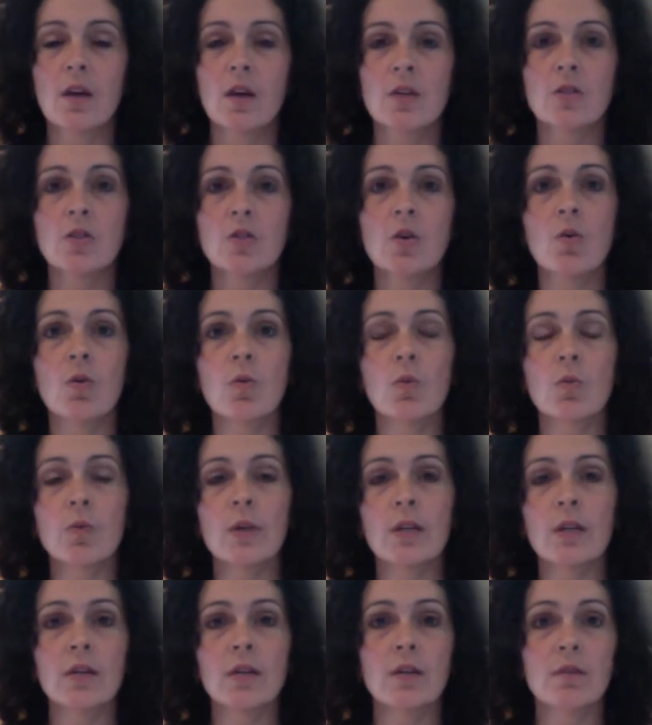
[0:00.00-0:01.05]
So
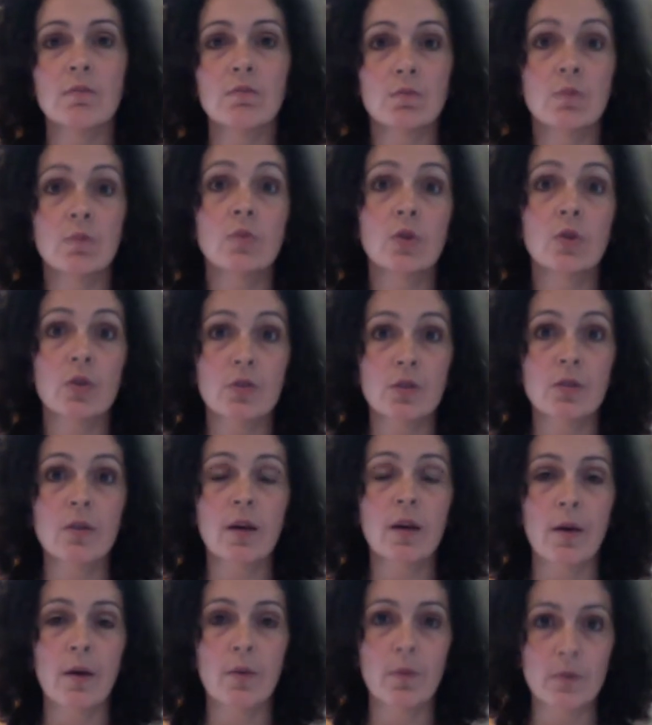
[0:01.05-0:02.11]
we learned
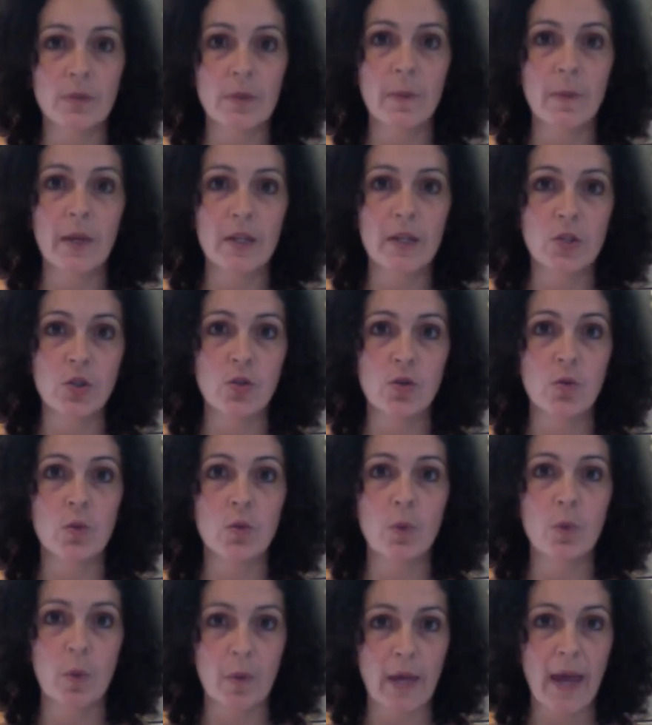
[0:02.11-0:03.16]
to make do
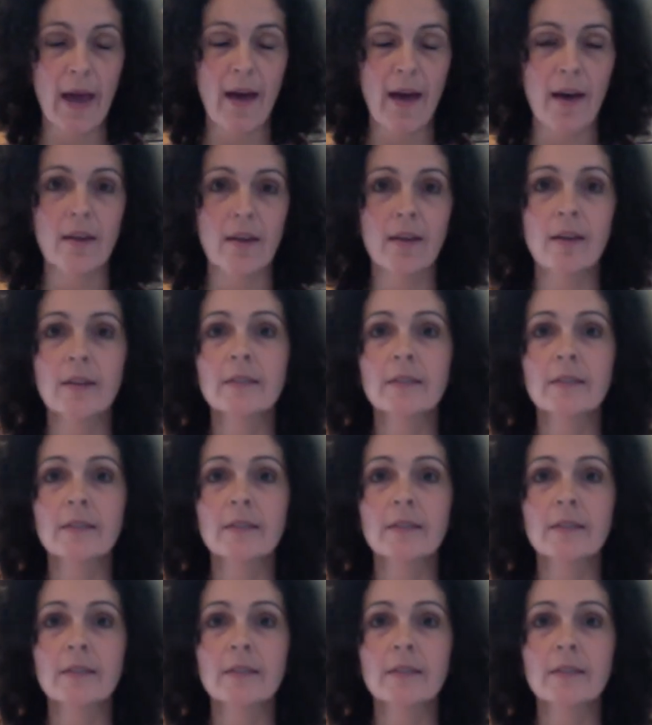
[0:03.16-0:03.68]
with what we had.